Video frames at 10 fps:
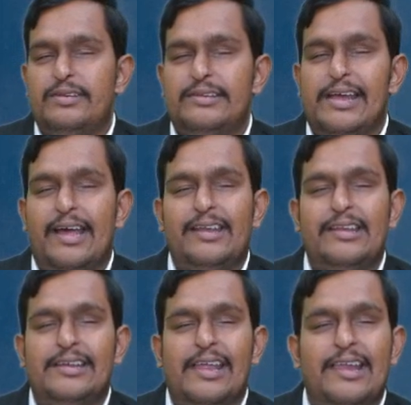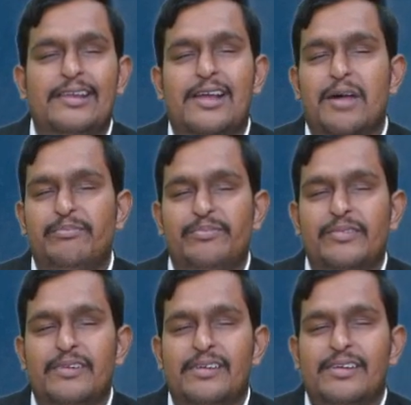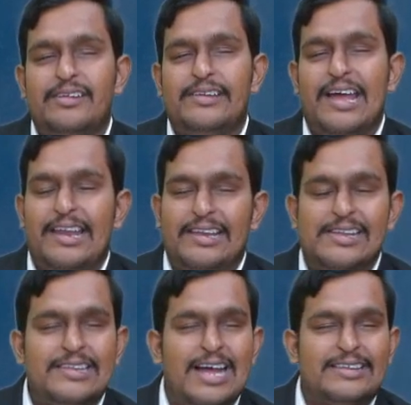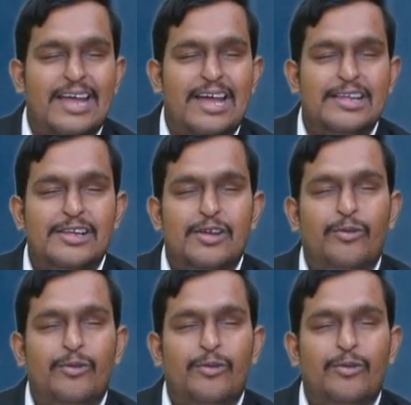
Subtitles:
they earn little income, they are annadata,